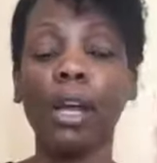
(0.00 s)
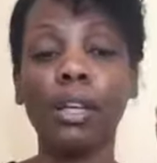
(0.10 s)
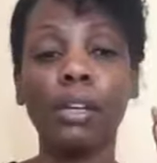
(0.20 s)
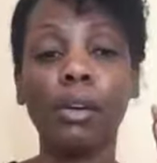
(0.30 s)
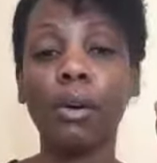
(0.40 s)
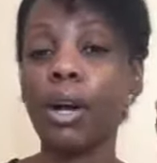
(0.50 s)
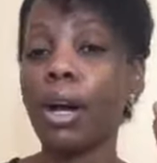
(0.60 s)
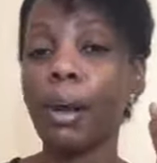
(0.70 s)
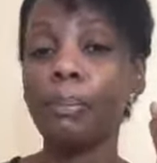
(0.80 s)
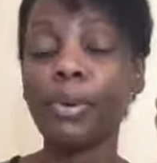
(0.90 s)
you know,
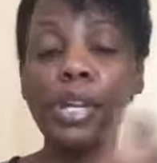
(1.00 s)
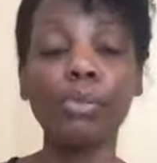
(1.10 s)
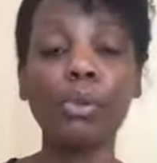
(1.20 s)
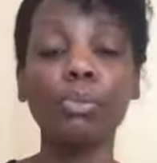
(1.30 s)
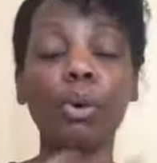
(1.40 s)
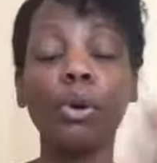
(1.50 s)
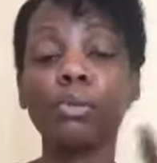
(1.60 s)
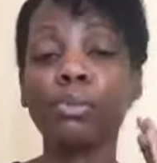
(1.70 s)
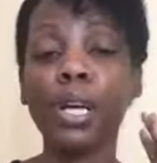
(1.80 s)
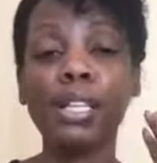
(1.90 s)
a praise
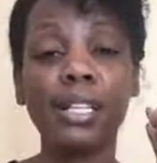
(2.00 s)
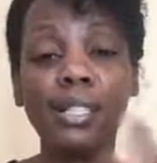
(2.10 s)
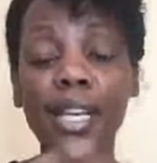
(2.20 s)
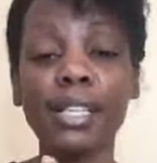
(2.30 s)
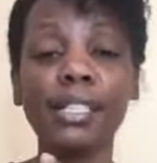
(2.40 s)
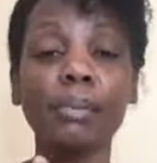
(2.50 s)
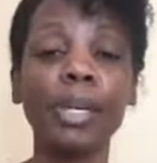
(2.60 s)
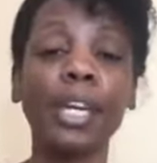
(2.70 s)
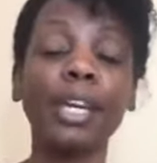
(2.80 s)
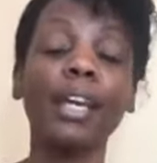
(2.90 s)
report, praise a
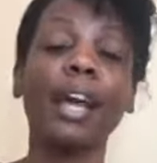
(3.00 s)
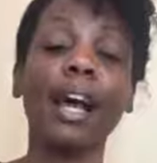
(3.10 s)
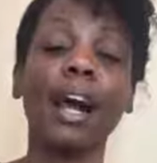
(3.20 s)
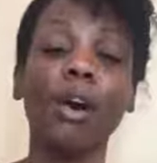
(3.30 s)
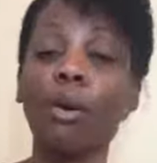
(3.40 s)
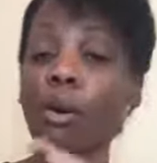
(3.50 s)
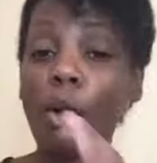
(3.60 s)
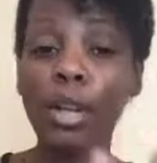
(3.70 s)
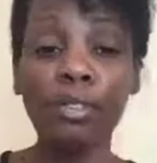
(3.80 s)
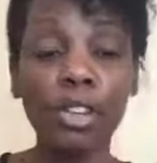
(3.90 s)
testimony, or,
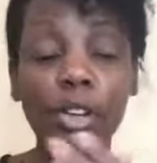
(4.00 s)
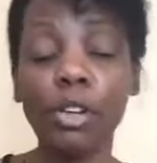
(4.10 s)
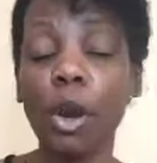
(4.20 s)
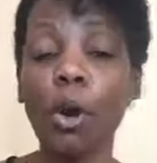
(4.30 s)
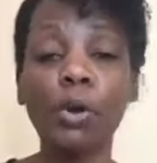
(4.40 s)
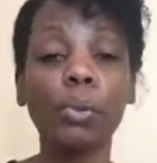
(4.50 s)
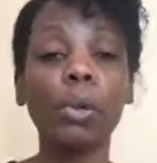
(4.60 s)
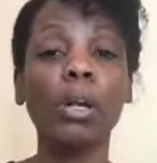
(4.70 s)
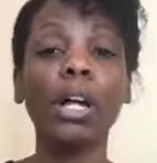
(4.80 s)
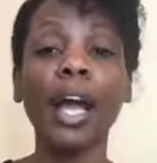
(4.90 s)
or even on your own
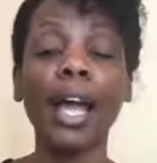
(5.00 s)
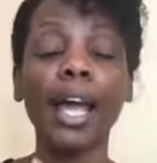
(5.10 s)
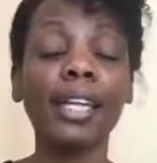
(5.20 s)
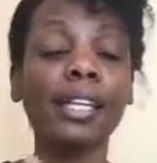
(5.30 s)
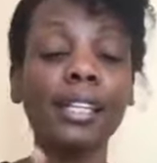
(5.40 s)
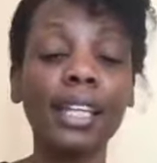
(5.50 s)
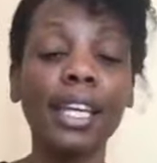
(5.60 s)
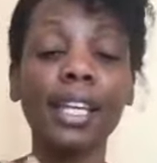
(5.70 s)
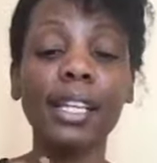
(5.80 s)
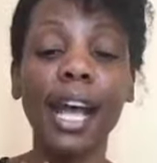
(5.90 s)
wall
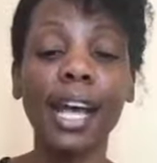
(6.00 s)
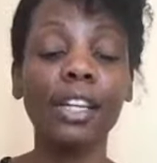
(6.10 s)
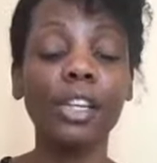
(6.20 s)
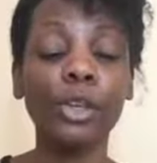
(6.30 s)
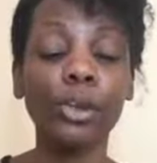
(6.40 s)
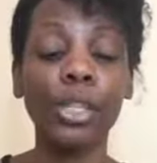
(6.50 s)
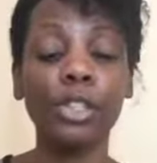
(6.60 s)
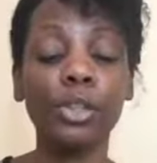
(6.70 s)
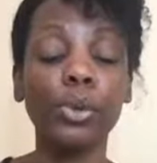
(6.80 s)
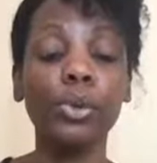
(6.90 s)
anything that you
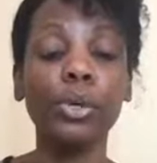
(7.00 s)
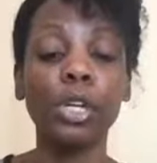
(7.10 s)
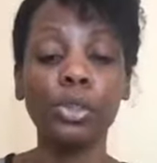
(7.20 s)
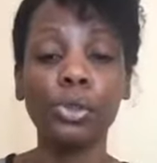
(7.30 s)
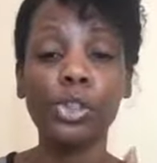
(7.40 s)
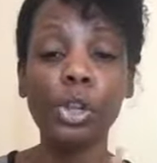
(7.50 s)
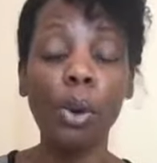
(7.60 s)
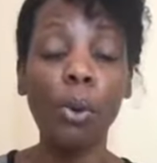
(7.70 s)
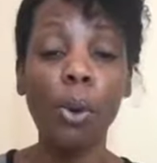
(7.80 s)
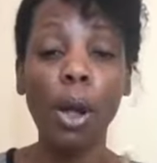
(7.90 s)
can do to
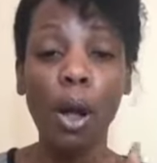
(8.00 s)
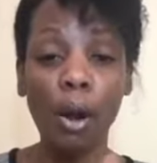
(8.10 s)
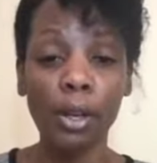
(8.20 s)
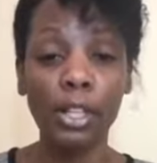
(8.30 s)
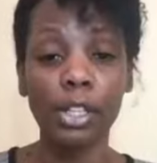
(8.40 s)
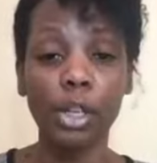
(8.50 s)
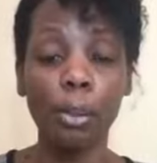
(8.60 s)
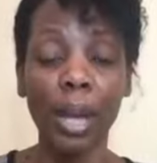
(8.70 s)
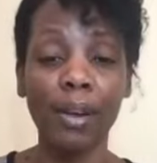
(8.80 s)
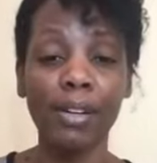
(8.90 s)
show honor to your
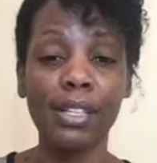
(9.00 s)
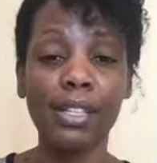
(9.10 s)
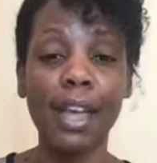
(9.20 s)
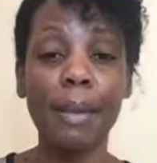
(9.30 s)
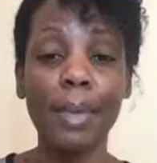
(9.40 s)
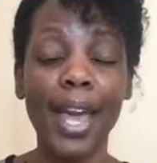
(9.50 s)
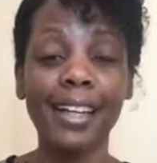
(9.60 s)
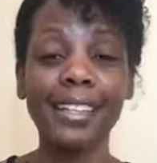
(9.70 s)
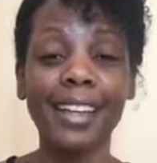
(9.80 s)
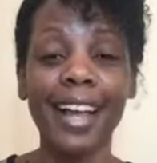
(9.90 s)
parents.
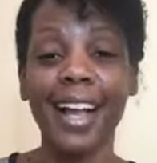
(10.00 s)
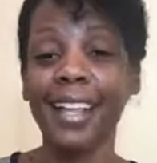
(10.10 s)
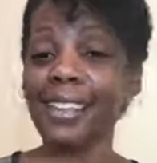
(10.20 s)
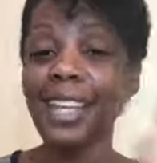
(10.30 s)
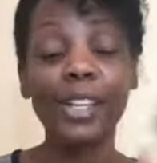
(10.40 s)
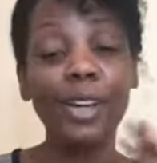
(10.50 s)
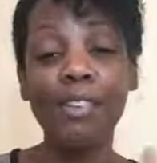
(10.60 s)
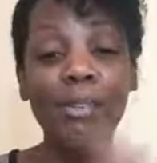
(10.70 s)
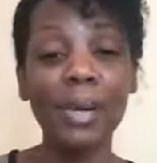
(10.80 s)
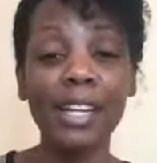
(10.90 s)
Amen. And thank you
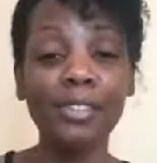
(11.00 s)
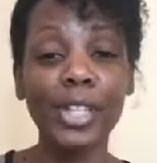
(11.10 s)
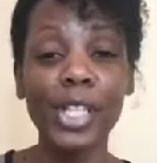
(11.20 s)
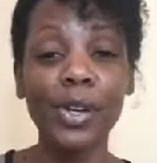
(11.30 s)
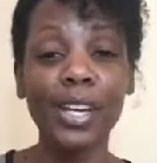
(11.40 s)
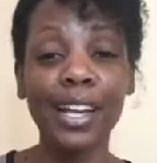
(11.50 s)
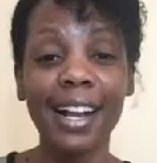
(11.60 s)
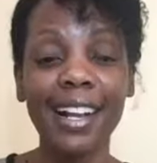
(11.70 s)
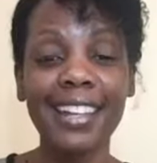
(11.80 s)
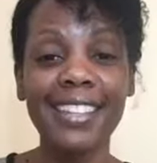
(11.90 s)
everybody for joining
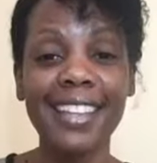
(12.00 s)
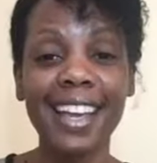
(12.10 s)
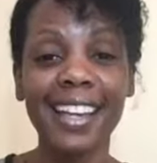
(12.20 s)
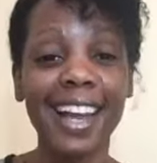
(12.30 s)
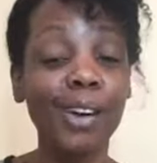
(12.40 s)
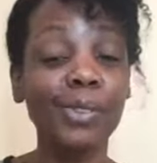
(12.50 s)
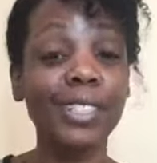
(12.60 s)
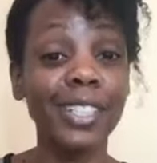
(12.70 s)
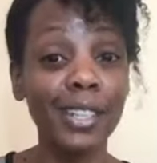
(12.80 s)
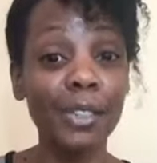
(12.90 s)
us and I will
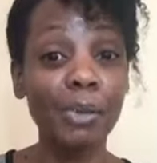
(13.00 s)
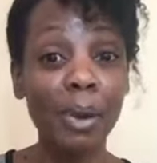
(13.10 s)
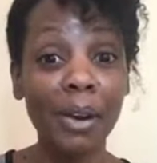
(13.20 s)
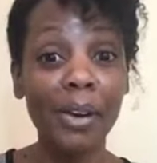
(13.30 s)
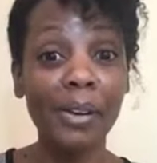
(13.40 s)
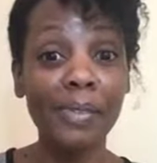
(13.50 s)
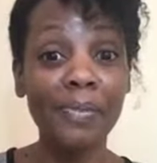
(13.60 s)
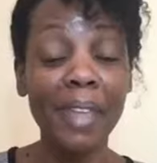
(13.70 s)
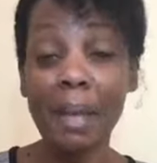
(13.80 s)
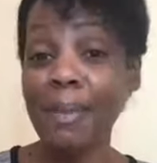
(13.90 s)
see you tomorrow.
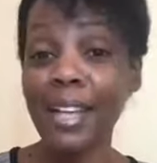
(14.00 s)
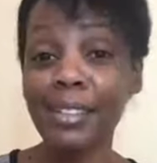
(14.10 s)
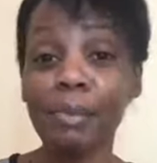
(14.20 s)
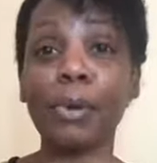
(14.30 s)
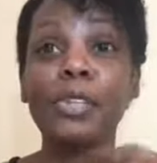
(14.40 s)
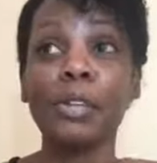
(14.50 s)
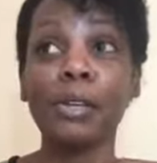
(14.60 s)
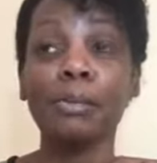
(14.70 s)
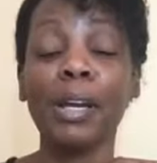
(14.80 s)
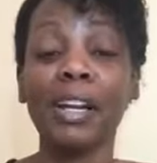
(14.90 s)
Amen. Tomorrow is
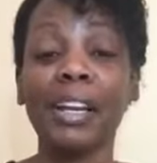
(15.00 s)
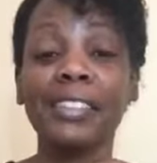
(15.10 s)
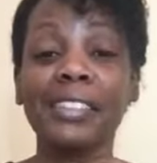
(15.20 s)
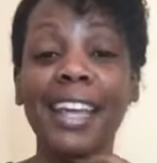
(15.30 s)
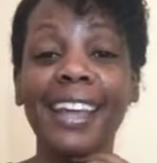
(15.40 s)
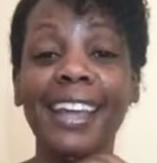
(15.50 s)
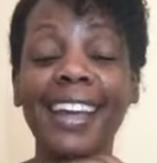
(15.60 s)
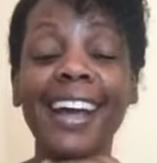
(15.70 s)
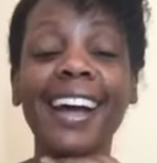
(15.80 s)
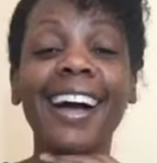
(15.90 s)
going to be our last day.
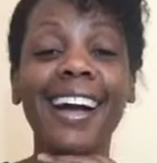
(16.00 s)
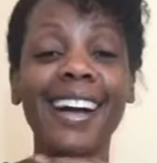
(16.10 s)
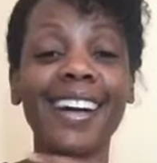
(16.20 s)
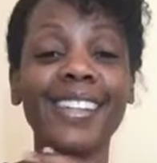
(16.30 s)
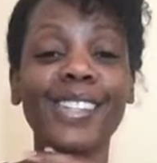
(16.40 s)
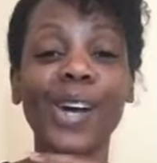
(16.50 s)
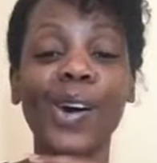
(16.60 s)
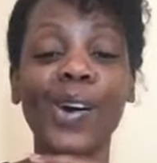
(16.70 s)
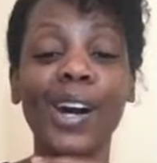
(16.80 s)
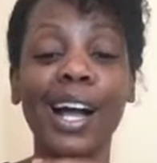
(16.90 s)
Uh,
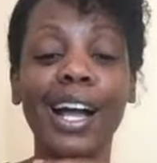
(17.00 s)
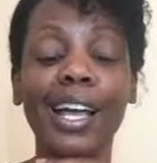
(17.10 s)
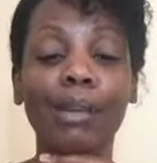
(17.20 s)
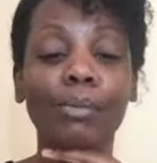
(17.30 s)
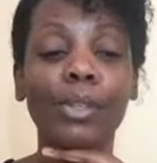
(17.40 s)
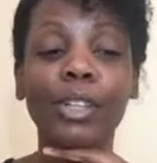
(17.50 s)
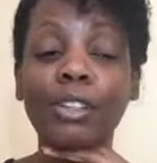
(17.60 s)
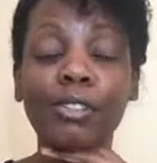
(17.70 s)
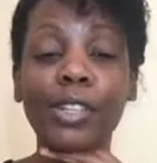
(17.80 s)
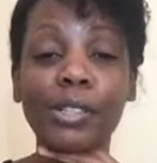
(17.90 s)
so I am
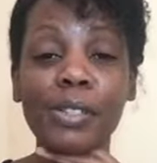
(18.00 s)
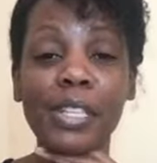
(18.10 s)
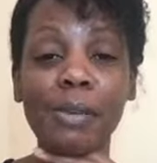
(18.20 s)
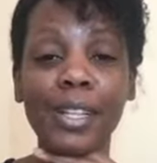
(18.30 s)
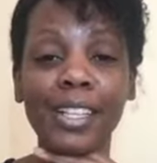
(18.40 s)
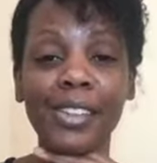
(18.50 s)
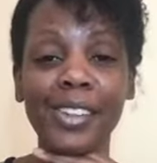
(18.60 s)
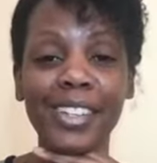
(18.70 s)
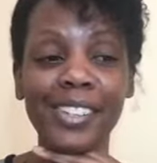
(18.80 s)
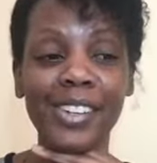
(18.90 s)
looking forward to see what the
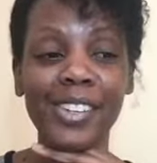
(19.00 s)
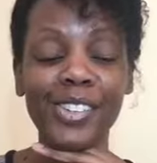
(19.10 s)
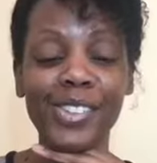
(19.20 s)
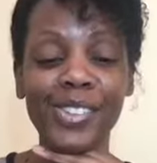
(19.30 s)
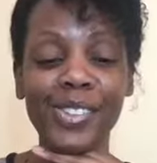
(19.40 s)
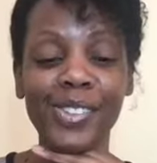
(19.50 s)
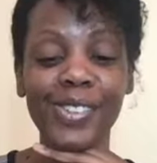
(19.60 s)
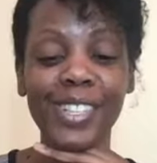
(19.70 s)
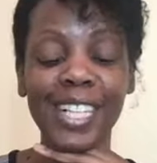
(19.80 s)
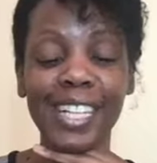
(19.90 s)
Lord is going
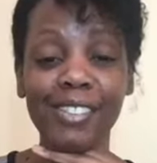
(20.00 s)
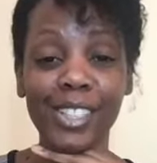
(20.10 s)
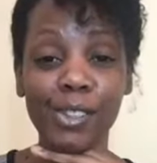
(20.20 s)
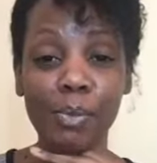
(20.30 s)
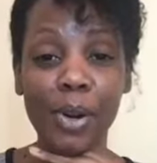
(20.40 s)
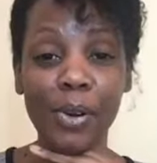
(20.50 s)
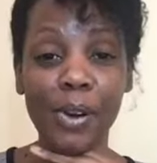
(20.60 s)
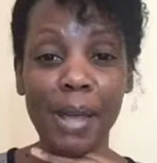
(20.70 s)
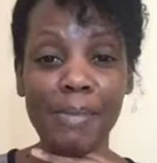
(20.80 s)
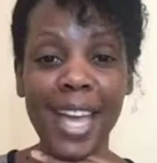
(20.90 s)
to give us
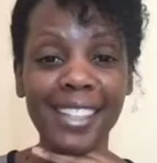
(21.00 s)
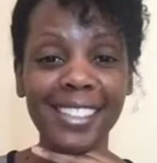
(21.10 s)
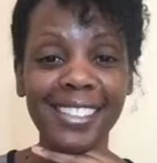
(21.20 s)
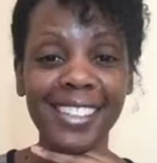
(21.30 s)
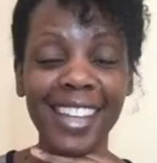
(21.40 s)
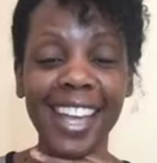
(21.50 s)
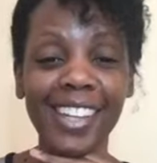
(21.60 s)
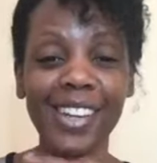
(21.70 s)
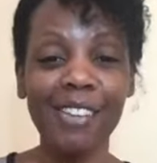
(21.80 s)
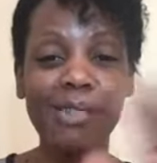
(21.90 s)
tomorrow. Amen.
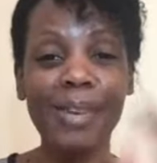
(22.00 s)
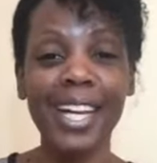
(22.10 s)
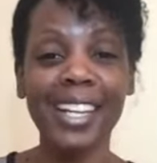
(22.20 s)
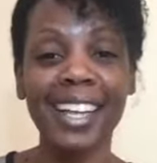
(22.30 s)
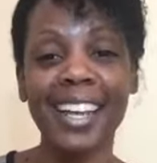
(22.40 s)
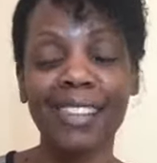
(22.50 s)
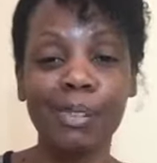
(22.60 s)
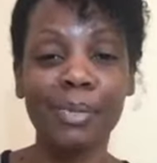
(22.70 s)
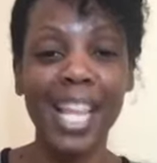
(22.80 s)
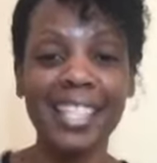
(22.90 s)
Thank you everybody and have
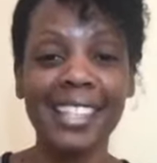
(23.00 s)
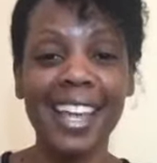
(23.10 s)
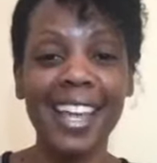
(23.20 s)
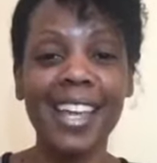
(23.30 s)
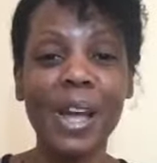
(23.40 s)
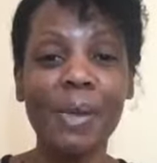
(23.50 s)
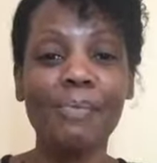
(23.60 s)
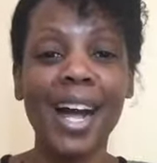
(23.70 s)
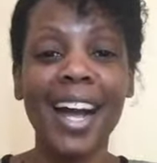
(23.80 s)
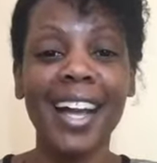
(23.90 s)
a blessed day.
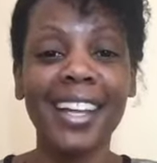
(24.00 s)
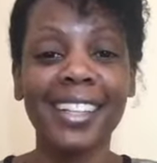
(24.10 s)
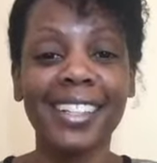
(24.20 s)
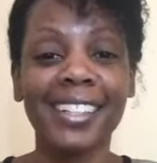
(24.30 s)
Bye.